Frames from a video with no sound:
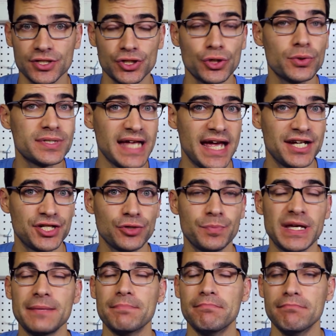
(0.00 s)
do tend to
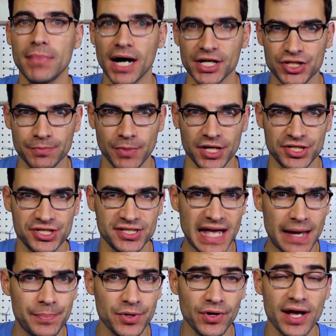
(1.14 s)
be much, much
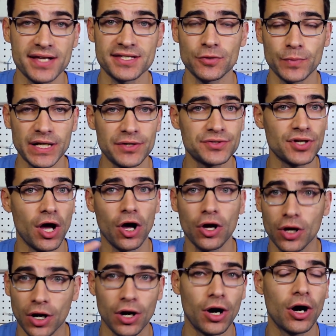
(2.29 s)
snappier as the wheels
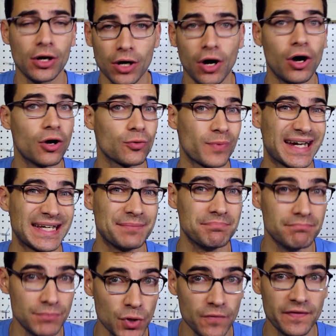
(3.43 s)
all are already
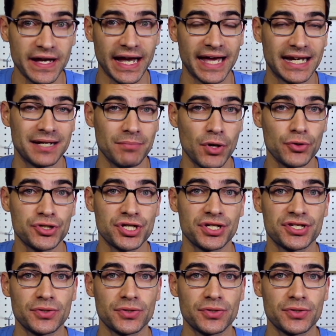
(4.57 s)
moving and in motion,